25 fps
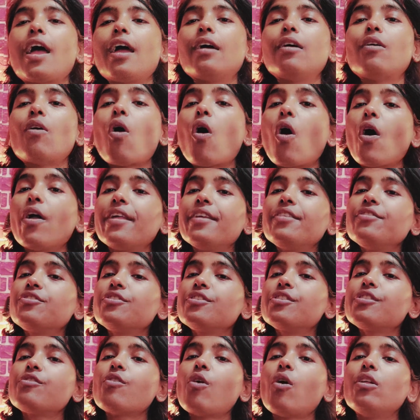
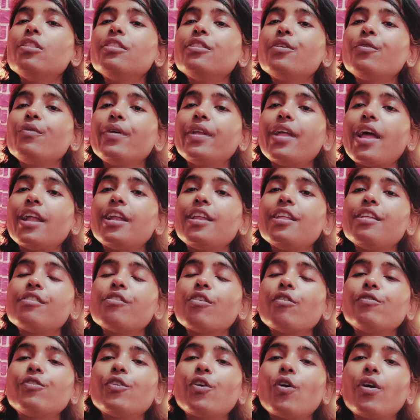oranges, all the varieties
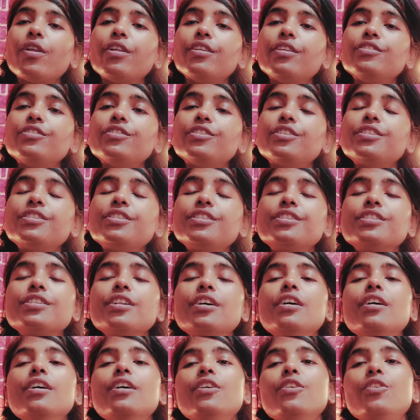of the oranges
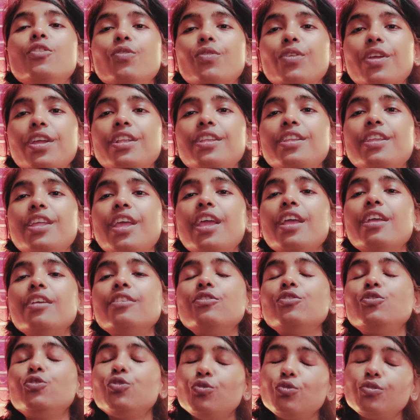you can take
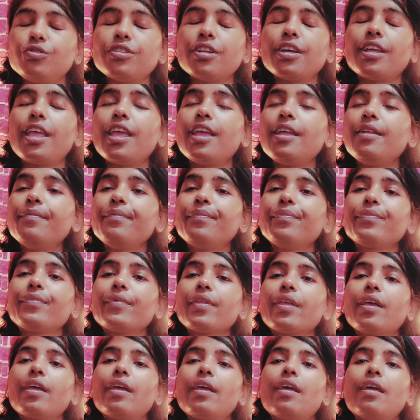juice again.
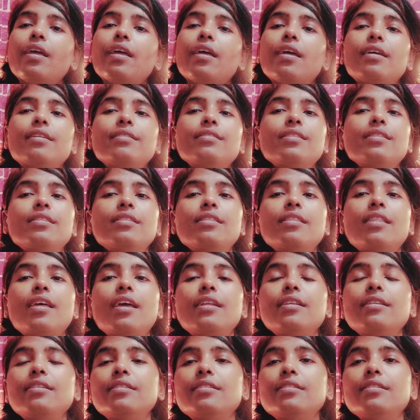And
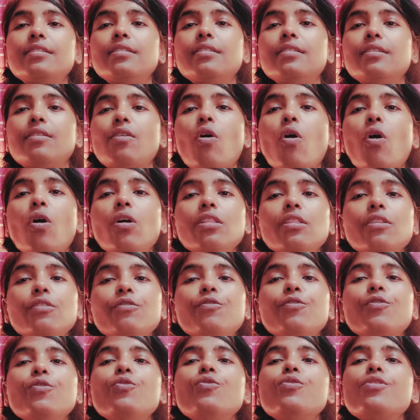then all the
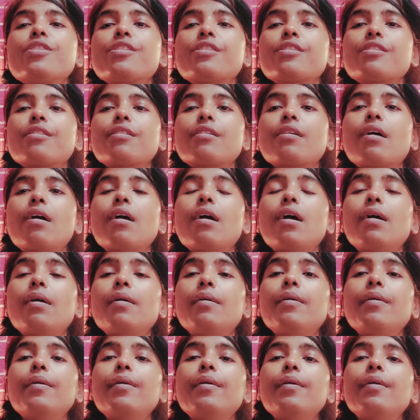fruits
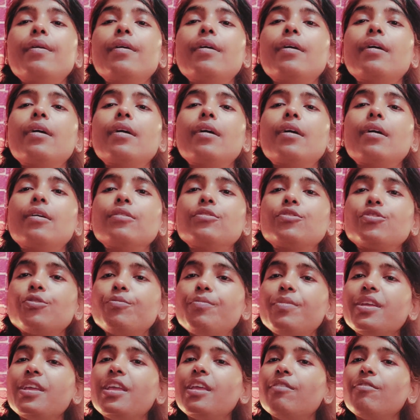should be
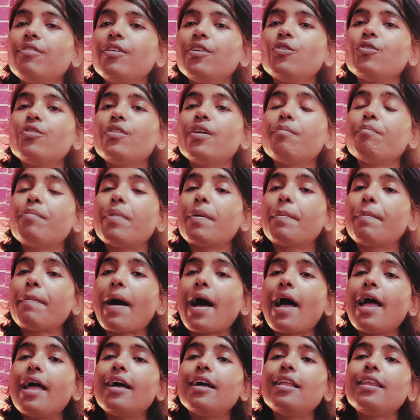given to them.
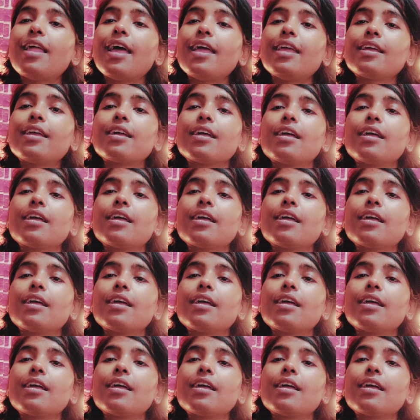Papaya